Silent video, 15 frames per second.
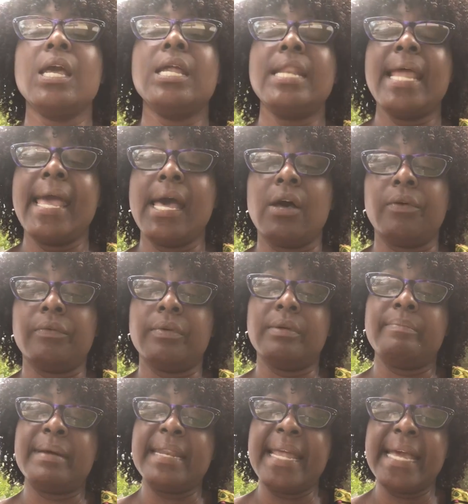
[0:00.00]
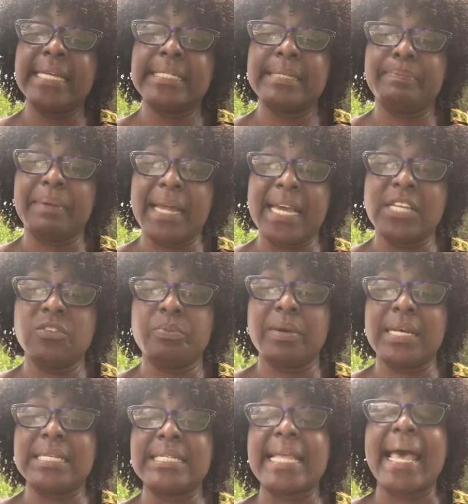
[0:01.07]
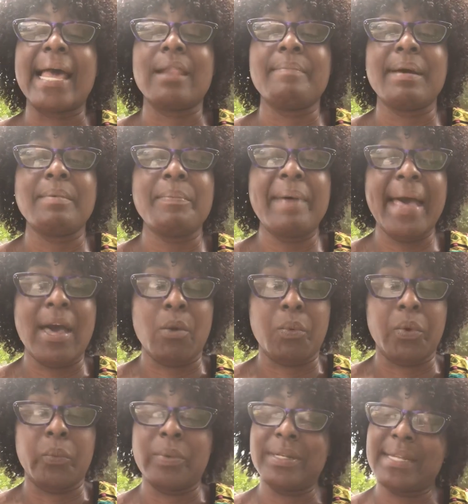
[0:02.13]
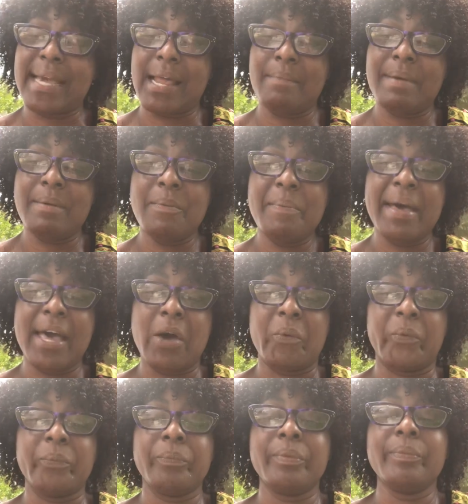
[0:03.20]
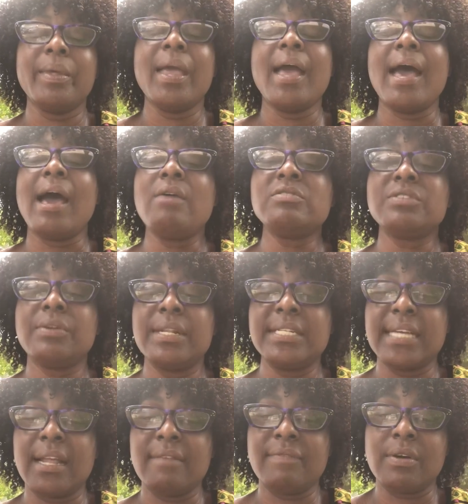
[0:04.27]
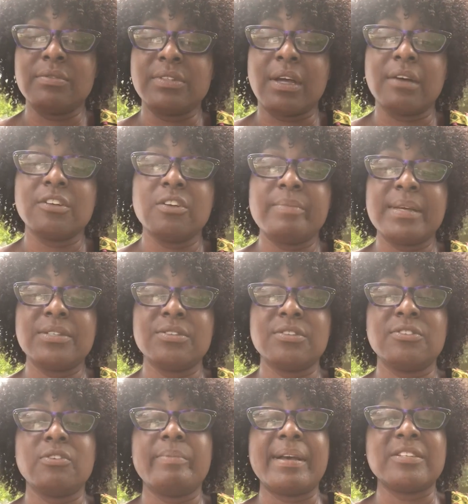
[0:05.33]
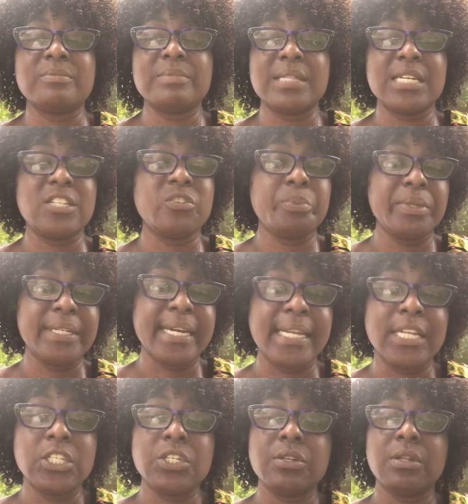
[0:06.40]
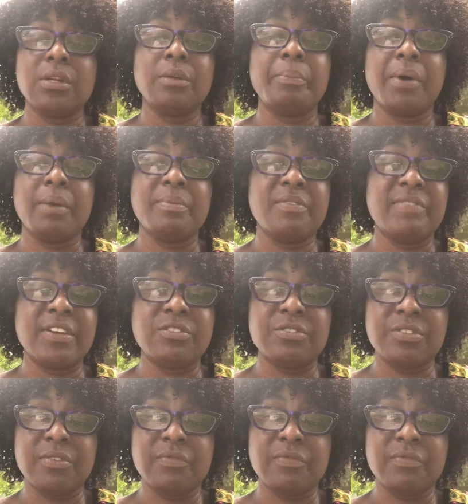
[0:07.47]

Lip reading: Now, my next place was Alabama Power. Went to Alabama Power. I was on the telephone talking to my sister about some things pertaining to the Department of Veterans